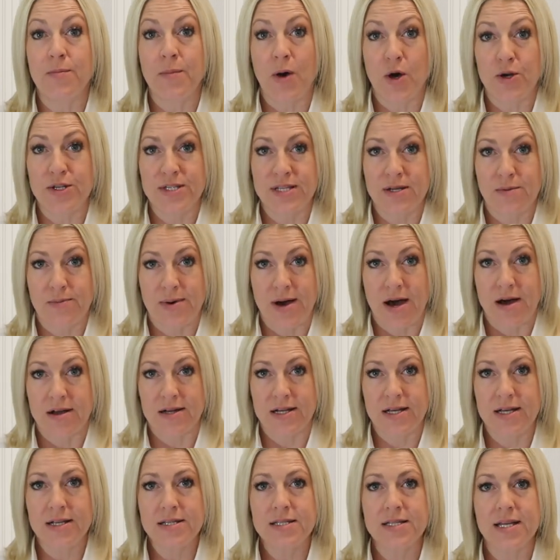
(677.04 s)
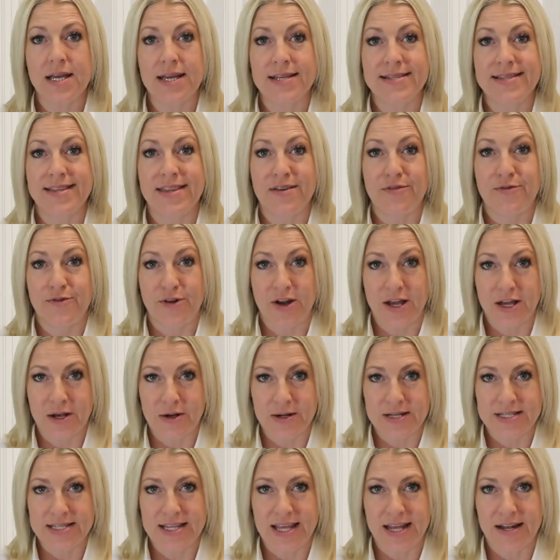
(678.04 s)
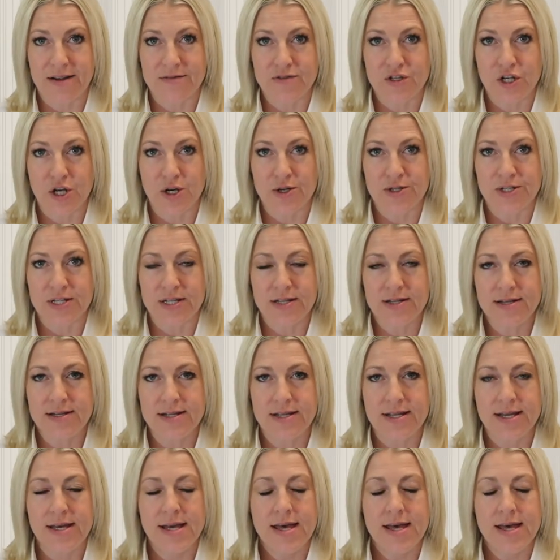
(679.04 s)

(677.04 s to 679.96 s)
most about it is the fragrance that I've chosen.